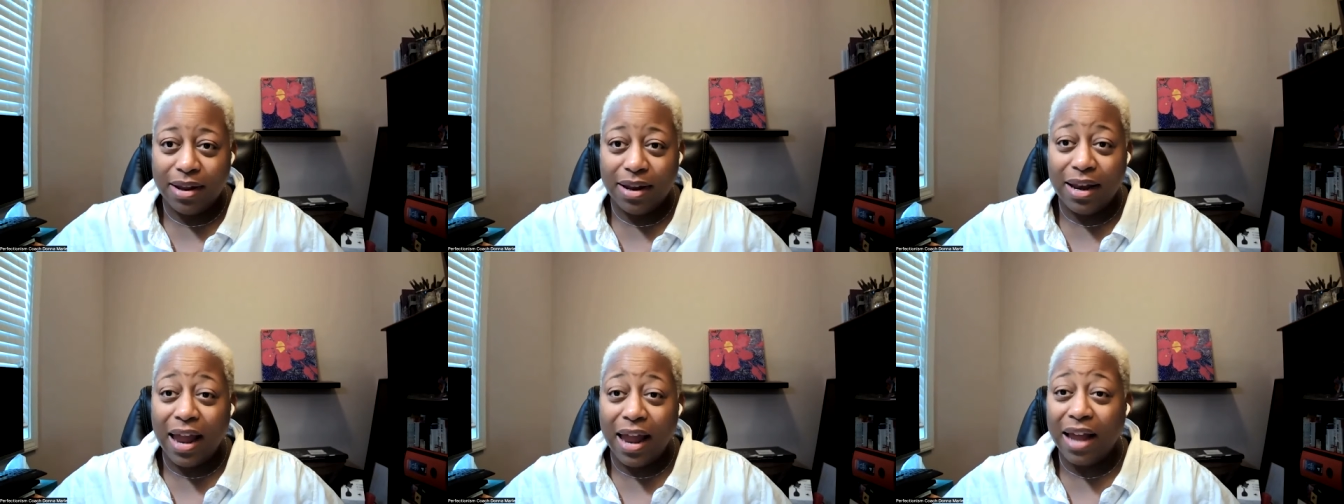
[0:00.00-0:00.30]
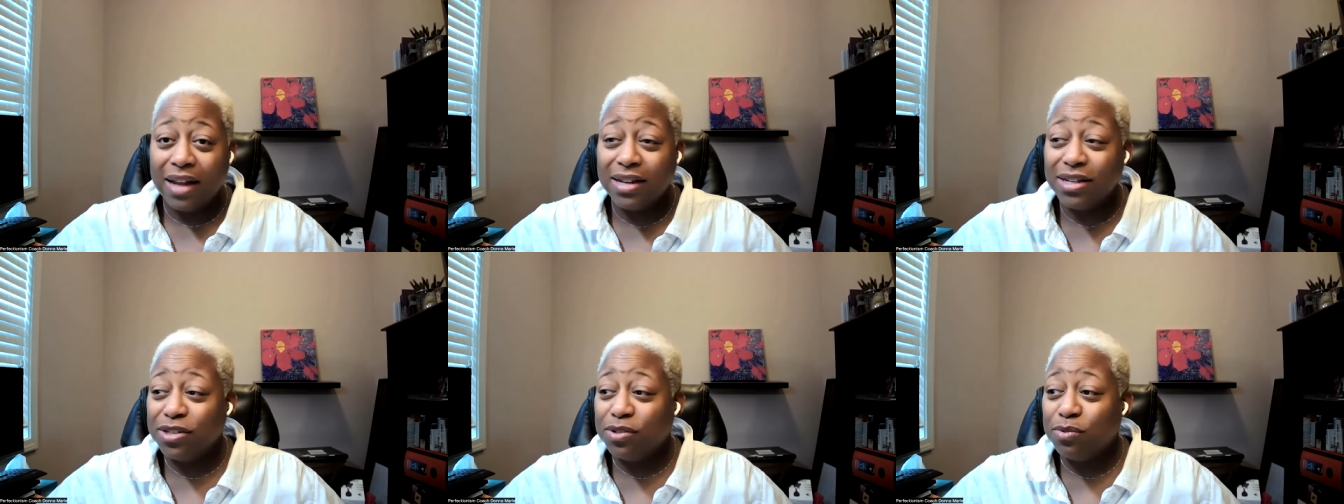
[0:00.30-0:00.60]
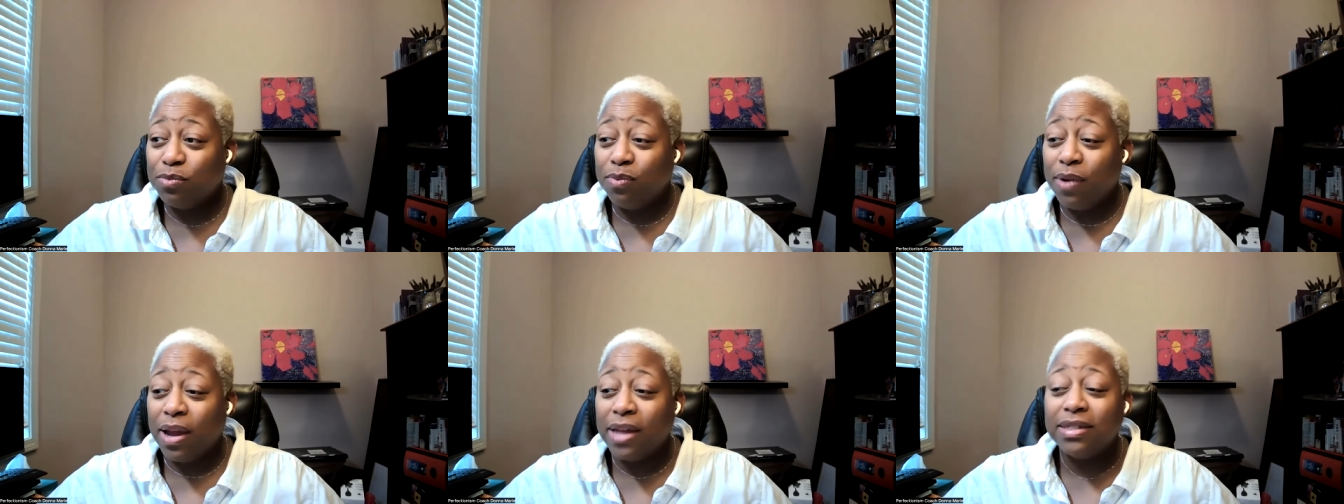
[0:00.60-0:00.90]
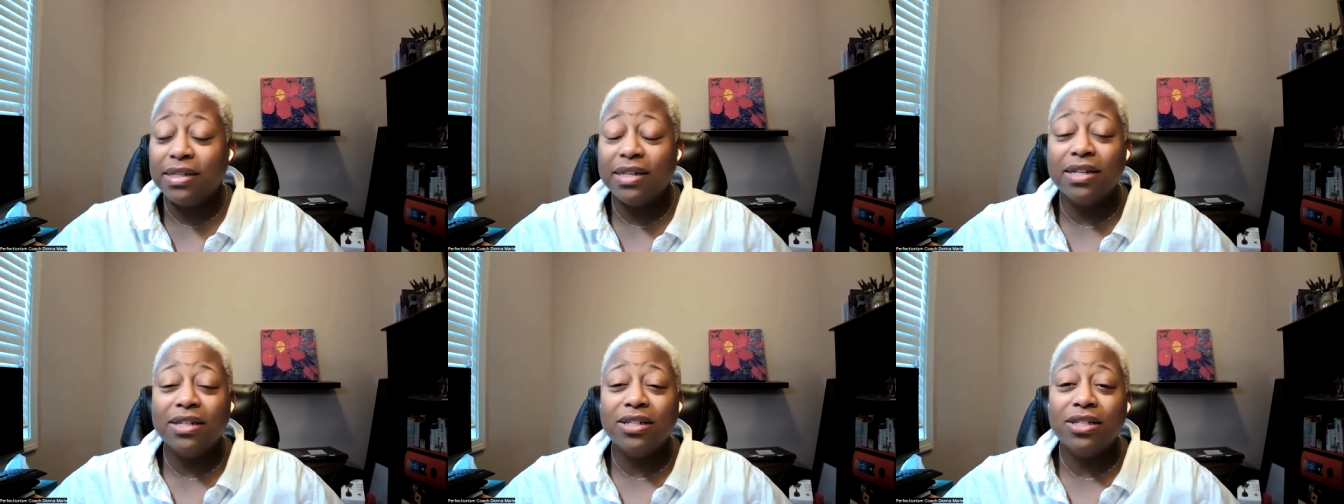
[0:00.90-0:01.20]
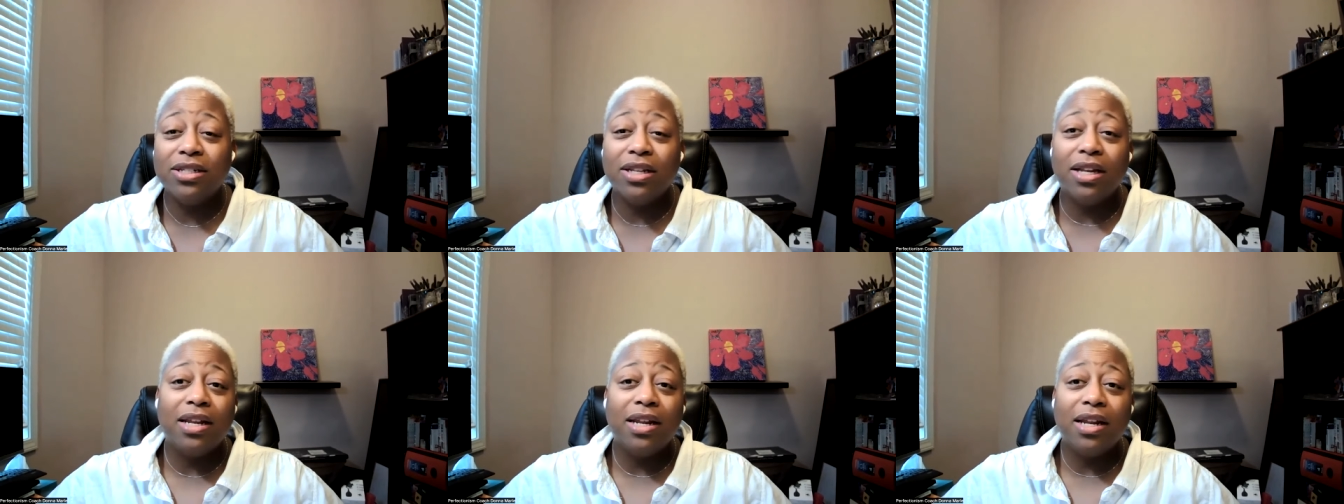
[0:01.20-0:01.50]
Not just resting,
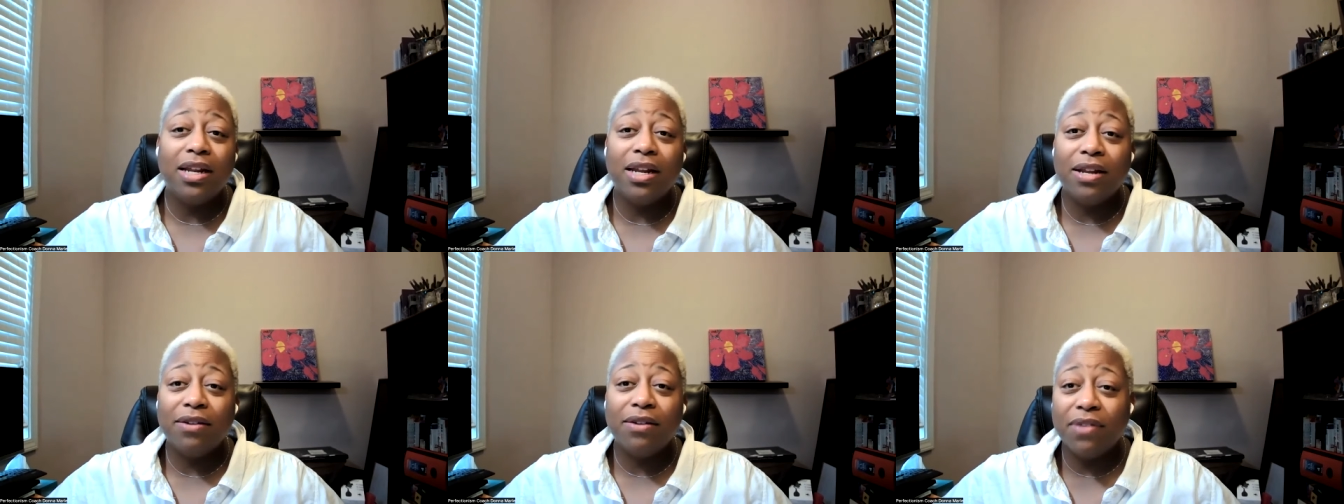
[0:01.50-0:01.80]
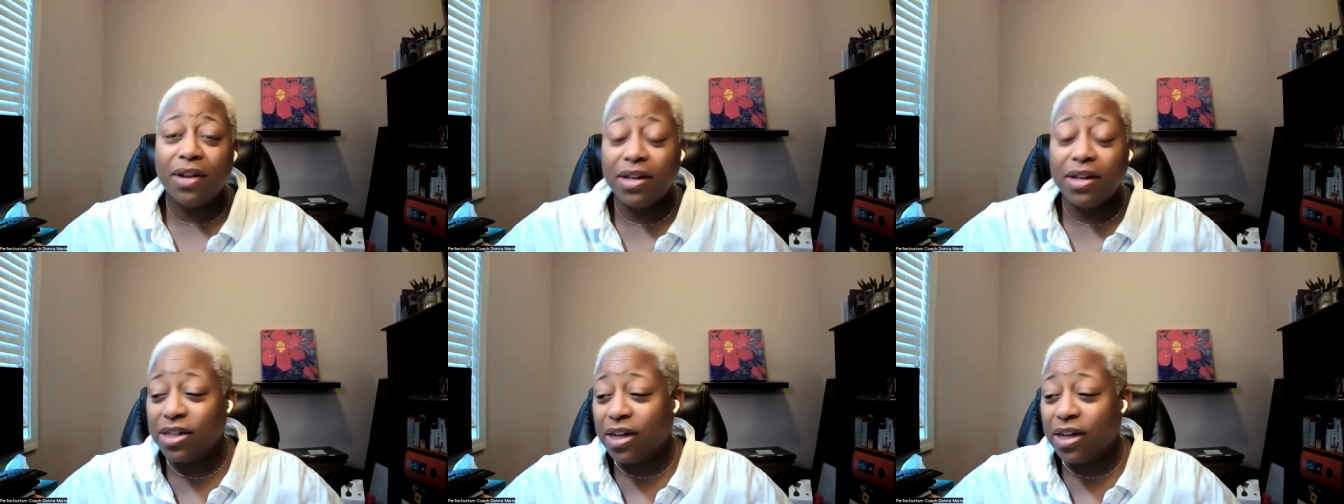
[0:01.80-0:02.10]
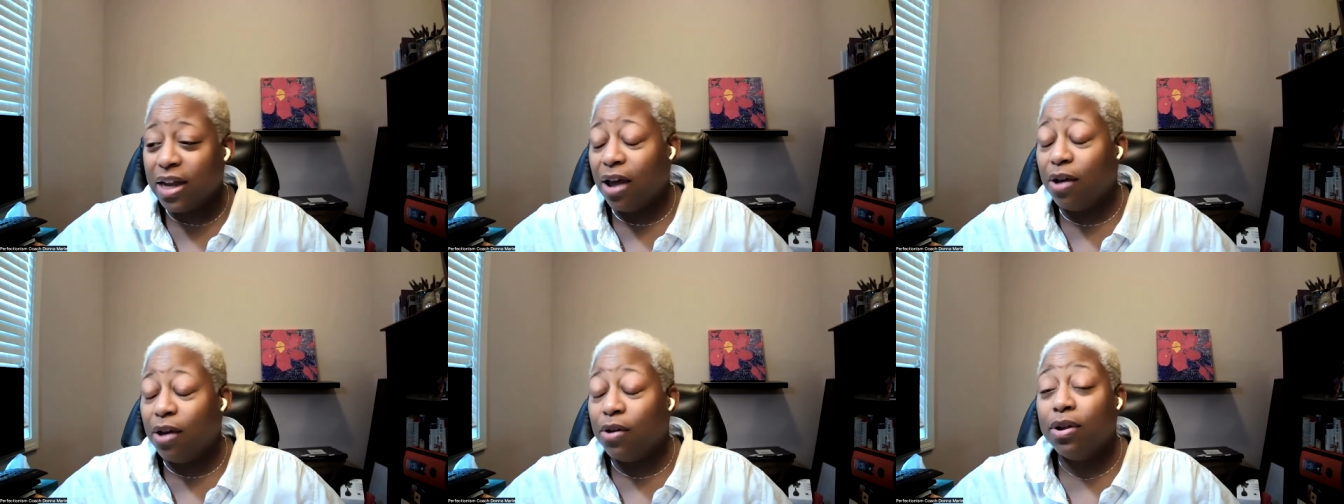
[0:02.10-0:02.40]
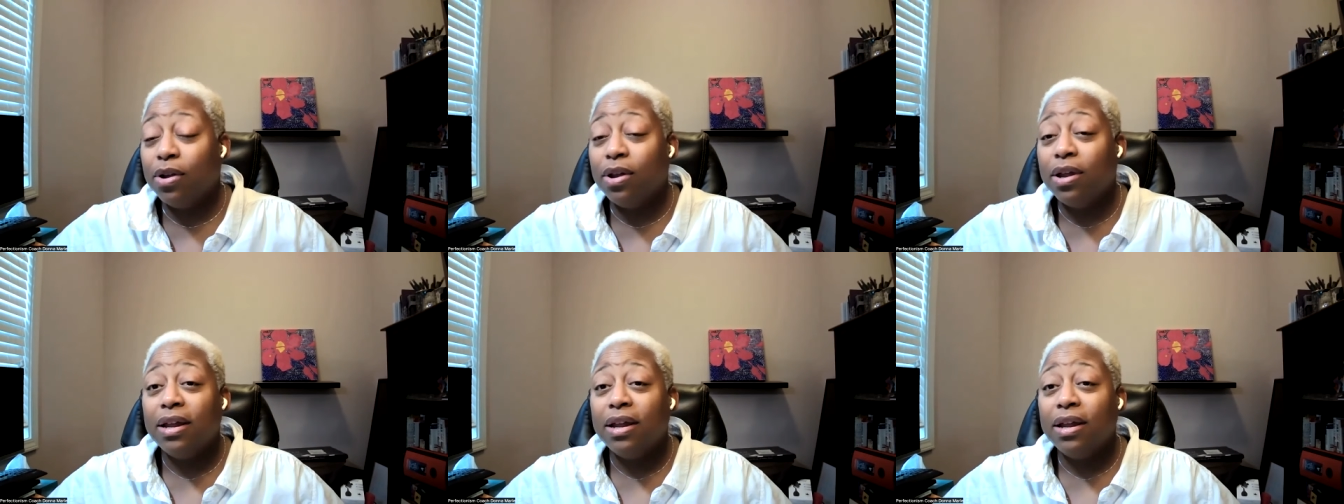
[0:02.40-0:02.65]
chilling, vegging out.